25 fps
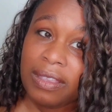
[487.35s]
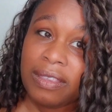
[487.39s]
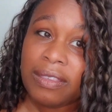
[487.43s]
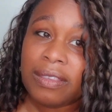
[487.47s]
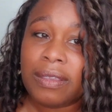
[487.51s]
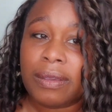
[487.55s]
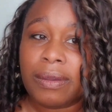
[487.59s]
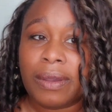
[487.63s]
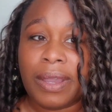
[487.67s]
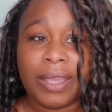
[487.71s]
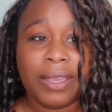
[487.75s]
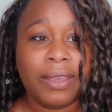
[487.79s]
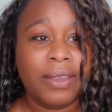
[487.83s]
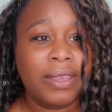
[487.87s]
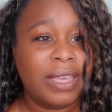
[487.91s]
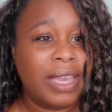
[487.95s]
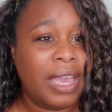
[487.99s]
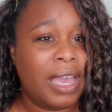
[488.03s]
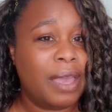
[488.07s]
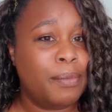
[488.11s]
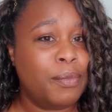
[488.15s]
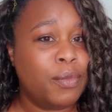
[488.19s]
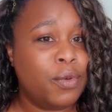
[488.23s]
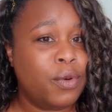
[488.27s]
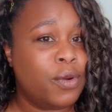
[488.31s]
so I could
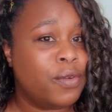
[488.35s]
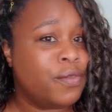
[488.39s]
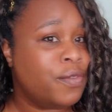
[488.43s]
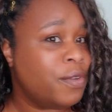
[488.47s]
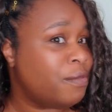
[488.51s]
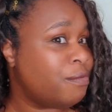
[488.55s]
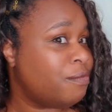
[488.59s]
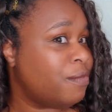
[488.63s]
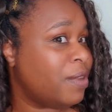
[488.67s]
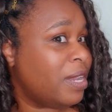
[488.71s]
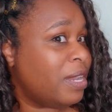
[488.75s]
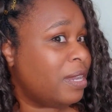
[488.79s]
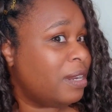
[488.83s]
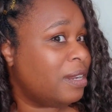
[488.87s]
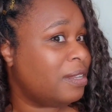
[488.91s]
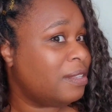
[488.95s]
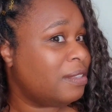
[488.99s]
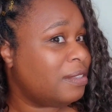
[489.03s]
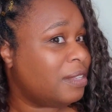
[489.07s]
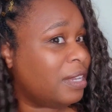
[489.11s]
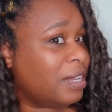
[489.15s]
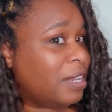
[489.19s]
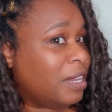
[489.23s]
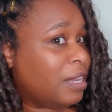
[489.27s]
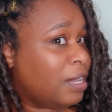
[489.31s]
get a more of a
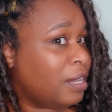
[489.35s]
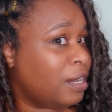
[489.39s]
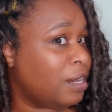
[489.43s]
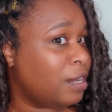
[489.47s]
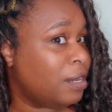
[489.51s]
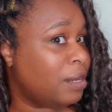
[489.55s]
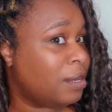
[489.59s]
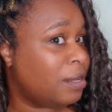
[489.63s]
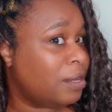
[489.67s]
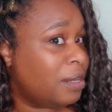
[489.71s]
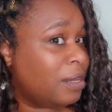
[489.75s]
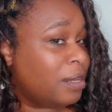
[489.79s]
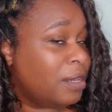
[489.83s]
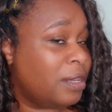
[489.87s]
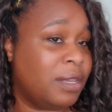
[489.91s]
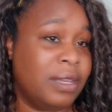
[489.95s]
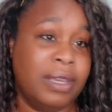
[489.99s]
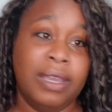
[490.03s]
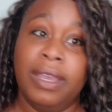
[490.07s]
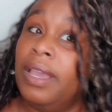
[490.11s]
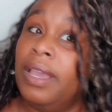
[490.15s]
ringlety look,